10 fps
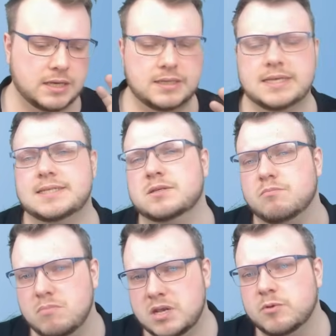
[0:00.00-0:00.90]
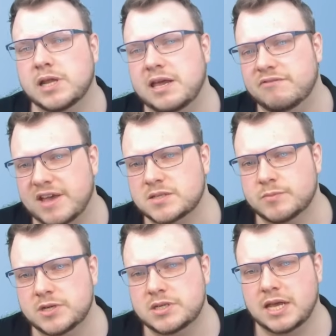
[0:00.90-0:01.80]
This is minimal
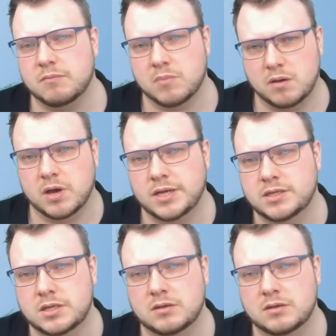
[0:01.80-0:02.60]
investment in my mind.